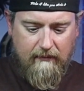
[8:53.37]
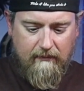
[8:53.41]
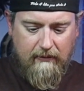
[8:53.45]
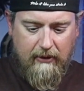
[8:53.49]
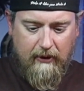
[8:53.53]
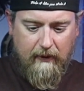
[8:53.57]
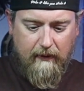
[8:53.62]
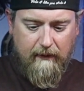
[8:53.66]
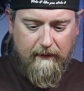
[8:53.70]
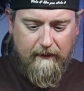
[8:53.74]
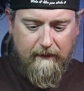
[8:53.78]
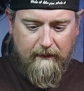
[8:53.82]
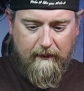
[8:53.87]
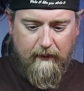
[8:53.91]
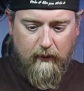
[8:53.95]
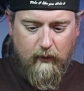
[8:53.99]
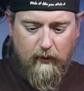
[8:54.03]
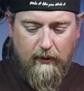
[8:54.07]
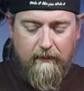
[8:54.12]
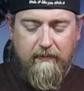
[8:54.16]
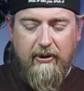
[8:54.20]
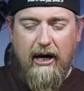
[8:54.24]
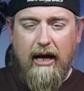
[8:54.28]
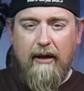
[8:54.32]
but
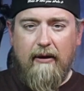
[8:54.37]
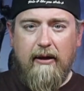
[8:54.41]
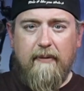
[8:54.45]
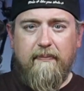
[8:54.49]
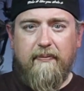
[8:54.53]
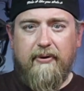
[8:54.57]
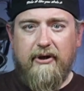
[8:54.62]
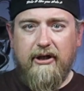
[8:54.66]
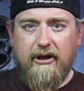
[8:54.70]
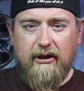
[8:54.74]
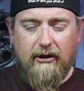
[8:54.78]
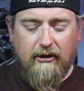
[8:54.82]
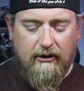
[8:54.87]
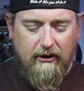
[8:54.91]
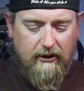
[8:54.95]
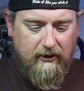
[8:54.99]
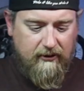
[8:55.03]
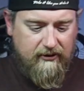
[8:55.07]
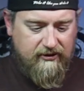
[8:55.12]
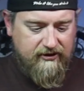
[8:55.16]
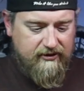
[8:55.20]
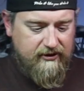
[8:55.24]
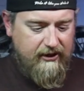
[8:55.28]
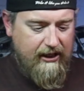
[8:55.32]
we're probably pretty
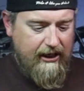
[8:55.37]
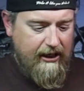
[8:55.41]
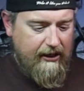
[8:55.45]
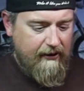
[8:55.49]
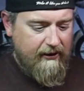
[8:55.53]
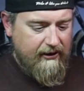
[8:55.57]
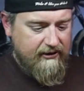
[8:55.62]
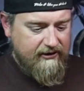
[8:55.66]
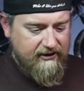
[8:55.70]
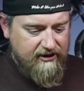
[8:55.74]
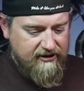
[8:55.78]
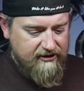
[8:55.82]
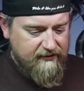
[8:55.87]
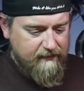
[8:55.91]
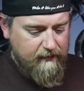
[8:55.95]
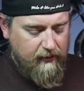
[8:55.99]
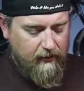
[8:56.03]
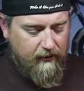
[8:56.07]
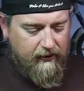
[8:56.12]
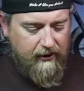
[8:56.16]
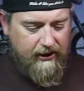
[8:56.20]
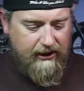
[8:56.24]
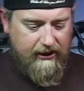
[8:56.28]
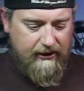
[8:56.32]
close now at this
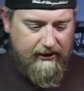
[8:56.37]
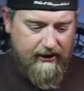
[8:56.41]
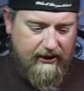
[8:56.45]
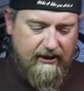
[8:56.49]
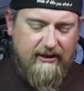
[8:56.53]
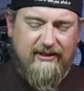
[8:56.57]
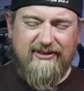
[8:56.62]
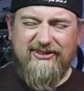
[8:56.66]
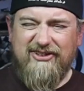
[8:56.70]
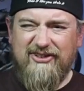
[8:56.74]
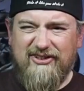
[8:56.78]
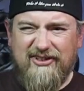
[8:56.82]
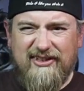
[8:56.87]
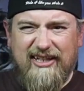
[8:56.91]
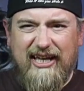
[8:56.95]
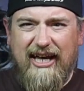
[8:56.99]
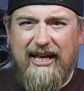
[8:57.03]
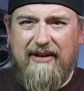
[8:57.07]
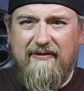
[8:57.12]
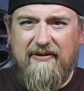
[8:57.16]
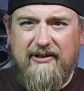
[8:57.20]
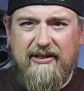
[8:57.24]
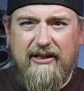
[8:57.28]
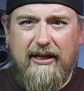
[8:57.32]
point, and it's just
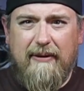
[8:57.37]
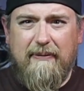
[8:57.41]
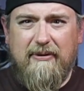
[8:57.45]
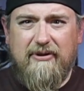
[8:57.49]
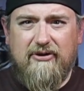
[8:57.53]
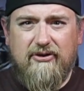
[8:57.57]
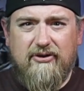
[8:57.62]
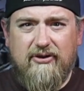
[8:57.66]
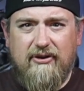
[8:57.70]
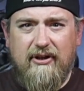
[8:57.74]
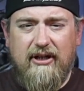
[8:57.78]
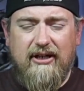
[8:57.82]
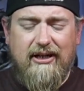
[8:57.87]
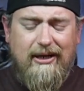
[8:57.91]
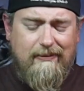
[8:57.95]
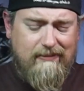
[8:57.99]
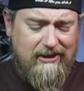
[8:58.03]
kind of a demonstration.